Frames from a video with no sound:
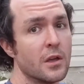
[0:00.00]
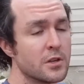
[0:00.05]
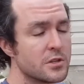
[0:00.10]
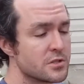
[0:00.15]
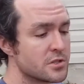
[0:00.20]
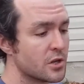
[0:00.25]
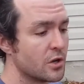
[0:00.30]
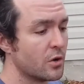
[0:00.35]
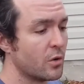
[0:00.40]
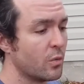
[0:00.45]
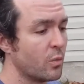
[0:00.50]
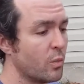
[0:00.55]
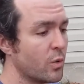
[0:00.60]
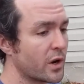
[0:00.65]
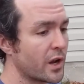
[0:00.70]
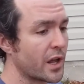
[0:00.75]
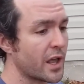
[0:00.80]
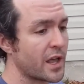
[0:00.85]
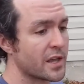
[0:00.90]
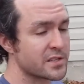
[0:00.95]
So what
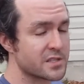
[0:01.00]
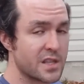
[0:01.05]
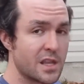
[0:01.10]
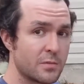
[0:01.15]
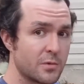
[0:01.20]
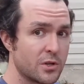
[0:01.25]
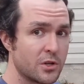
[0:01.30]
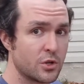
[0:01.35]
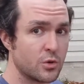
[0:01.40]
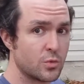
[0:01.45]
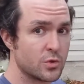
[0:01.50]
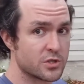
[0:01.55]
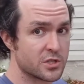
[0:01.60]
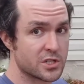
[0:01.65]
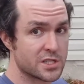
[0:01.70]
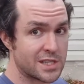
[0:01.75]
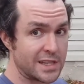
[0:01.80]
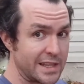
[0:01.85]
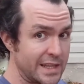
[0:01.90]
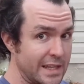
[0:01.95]
I asked them to do was
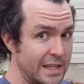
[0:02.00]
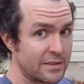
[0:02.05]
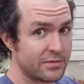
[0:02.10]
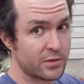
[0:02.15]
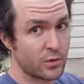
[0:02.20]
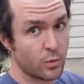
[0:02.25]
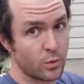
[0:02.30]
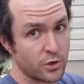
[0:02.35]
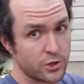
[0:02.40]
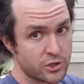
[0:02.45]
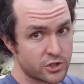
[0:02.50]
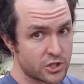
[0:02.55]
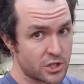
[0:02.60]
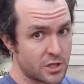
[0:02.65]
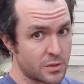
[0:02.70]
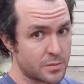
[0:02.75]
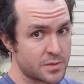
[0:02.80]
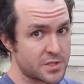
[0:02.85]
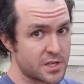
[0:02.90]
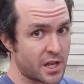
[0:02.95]
just leave the wood
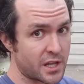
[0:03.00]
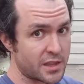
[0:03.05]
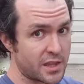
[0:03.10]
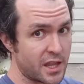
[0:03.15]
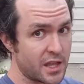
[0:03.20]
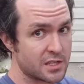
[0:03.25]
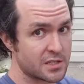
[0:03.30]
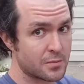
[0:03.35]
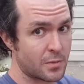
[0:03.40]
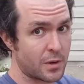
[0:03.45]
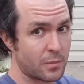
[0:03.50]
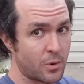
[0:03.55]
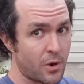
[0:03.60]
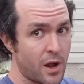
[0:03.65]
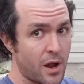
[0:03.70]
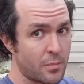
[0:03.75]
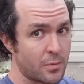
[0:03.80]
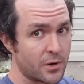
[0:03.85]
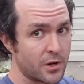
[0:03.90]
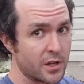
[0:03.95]
chips at the edge of my
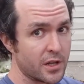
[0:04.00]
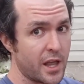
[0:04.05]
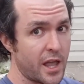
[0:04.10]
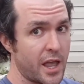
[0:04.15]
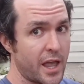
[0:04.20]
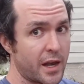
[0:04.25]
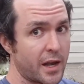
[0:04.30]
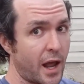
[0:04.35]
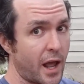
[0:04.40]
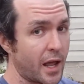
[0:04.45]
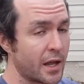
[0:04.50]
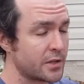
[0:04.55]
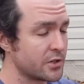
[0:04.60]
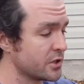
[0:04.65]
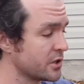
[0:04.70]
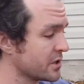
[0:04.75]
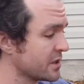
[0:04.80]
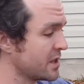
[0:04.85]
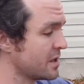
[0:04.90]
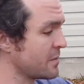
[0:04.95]
property, and I
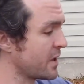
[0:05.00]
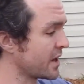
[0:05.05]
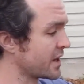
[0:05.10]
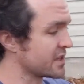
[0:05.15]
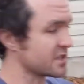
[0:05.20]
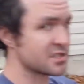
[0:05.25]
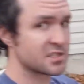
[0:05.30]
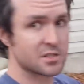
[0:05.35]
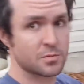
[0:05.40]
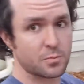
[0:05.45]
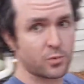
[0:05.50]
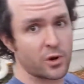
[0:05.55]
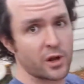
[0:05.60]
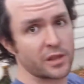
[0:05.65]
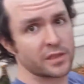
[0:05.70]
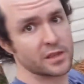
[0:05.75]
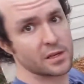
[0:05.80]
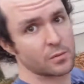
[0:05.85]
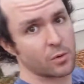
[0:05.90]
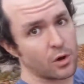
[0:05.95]
took them and I
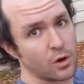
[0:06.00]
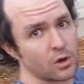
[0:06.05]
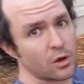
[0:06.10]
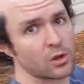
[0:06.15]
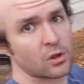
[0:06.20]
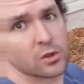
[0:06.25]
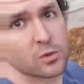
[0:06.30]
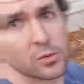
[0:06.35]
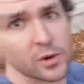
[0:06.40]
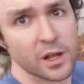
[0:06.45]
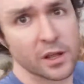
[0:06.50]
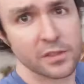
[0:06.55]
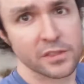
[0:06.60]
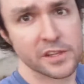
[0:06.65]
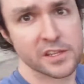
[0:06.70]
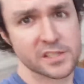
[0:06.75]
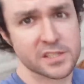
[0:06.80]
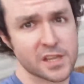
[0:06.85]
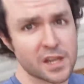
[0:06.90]
spread them all around this